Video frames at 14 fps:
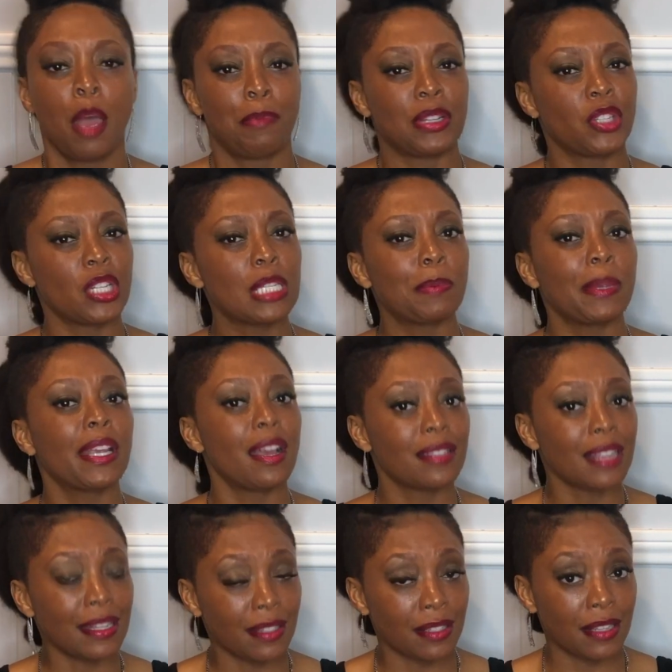But just because
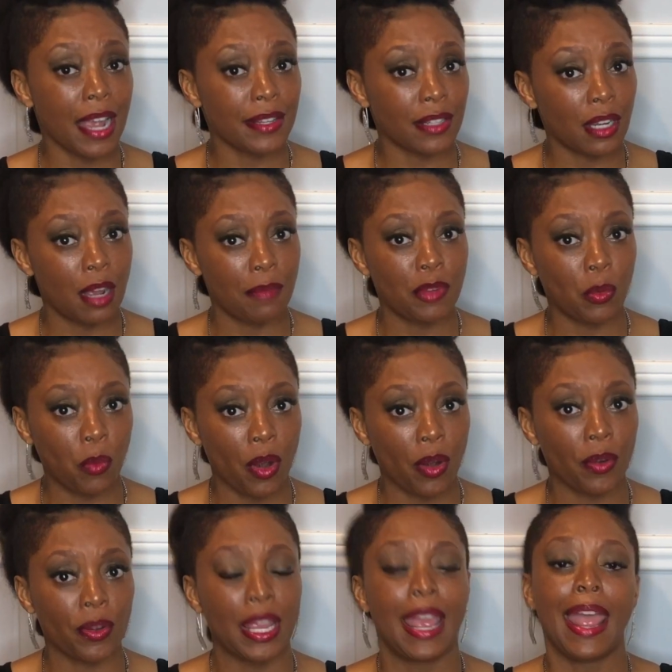I decide to come to
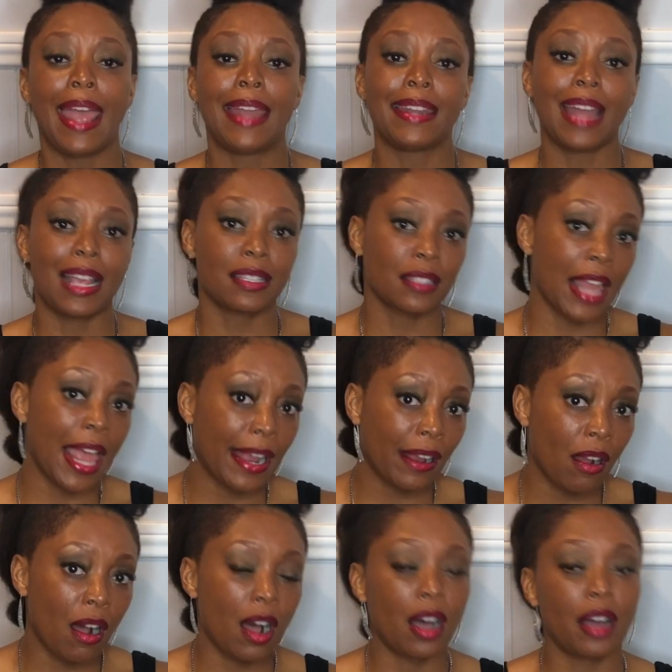work and not slack
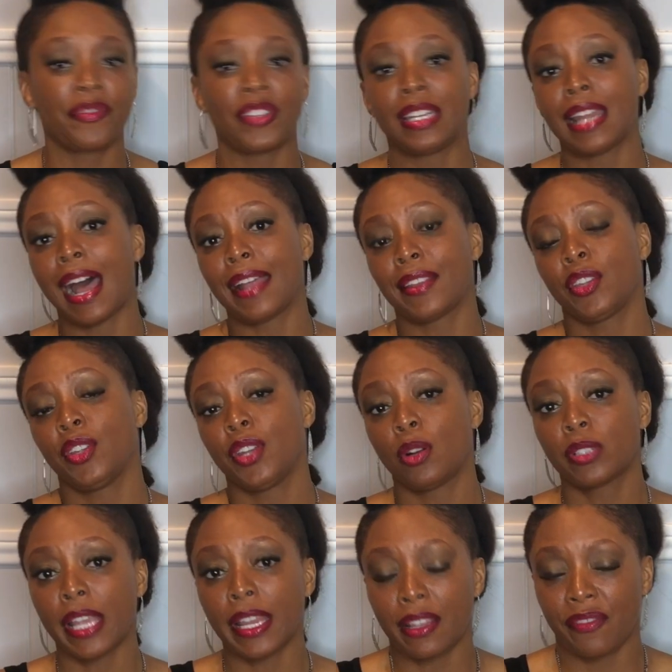off and not, you know,
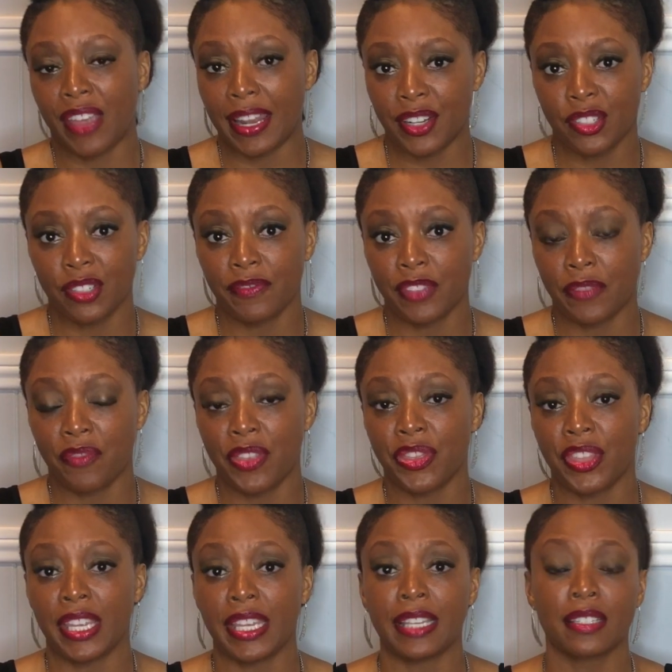take advantage of different
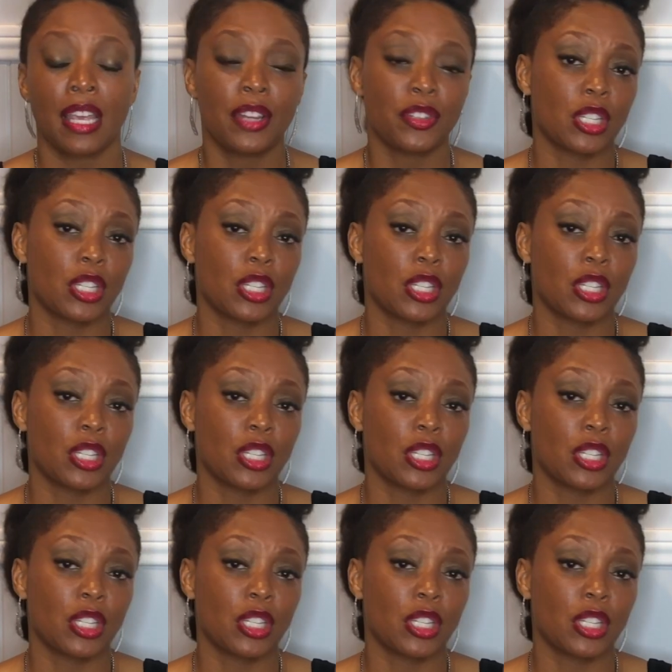things,